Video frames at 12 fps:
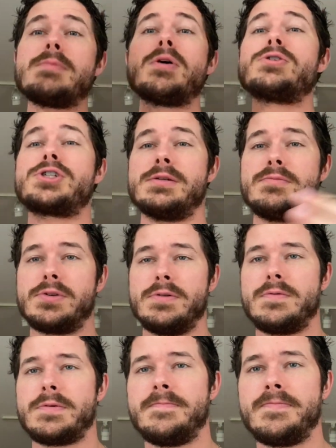motion
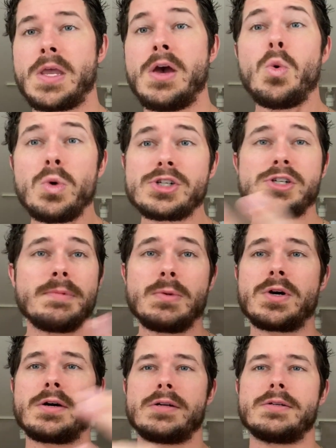improved. Which treatment
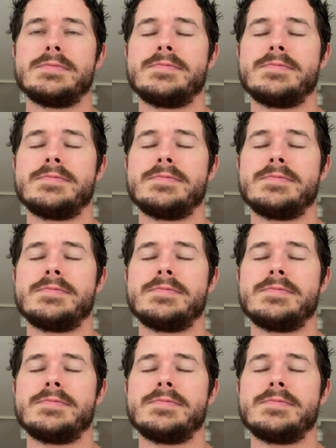worked?